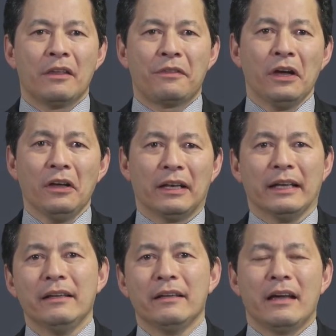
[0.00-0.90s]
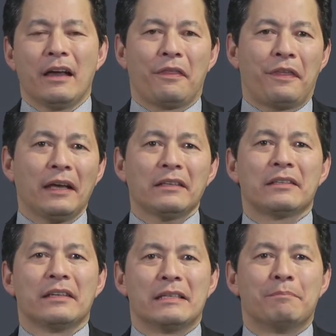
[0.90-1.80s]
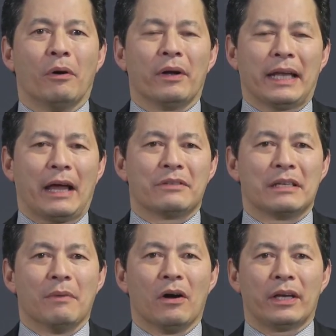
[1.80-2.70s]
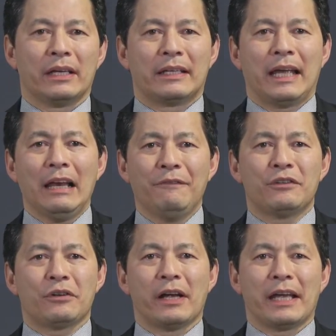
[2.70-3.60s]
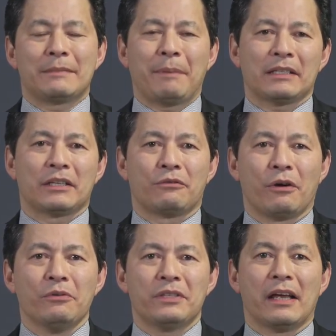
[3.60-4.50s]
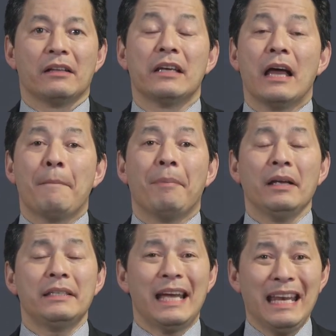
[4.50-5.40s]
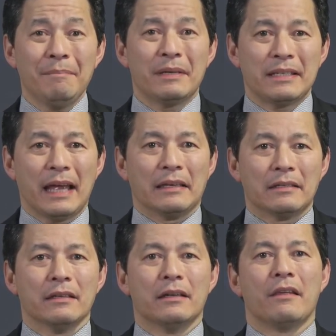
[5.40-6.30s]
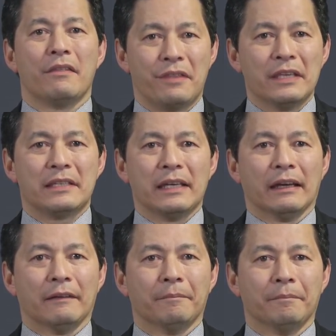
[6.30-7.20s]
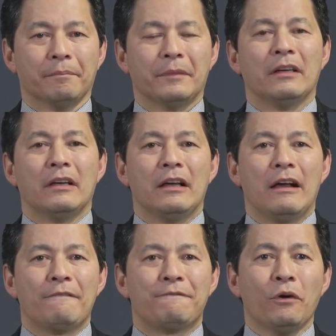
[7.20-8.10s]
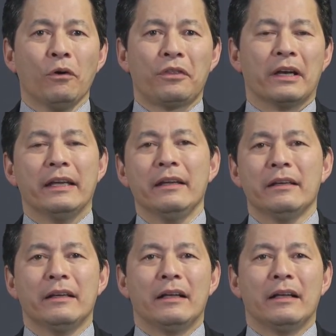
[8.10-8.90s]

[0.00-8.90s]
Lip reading: Thirdly, thanks to this buoyant housing market, Galliford Try expects to grow sales by 10% this year. Fourthly,